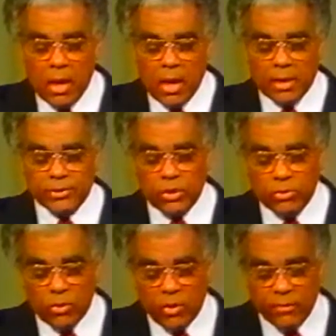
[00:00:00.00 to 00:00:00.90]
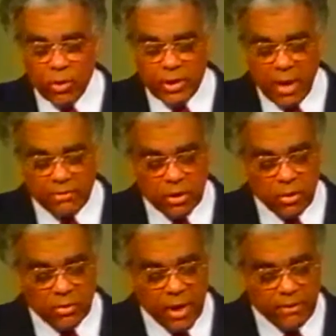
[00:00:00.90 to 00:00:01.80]
And so to avoid having
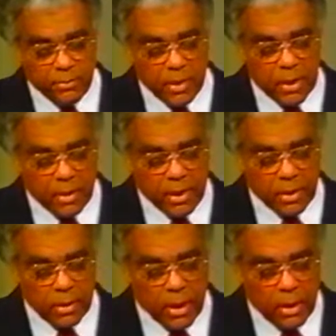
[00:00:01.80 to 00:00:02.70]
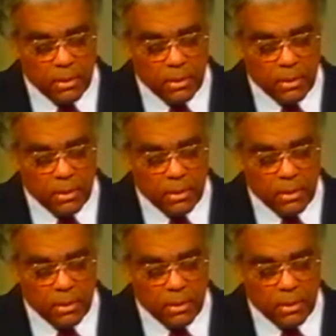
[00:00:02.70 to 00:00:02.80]
your life becoming